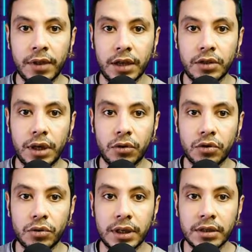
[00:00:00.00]
and you can
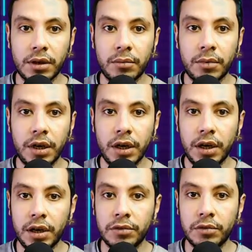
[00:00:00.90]
also get some
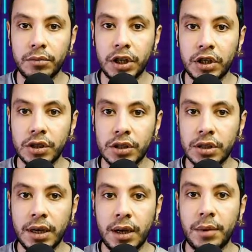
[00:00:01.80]
informations
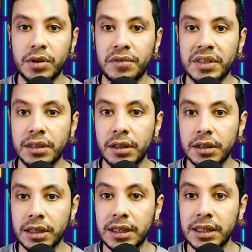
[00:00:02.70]
about the
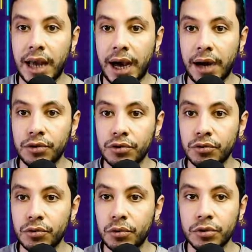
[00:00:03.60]
facilities, the house
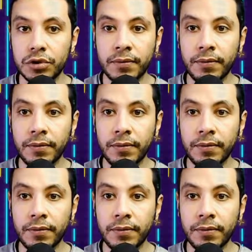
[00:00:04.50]
rules,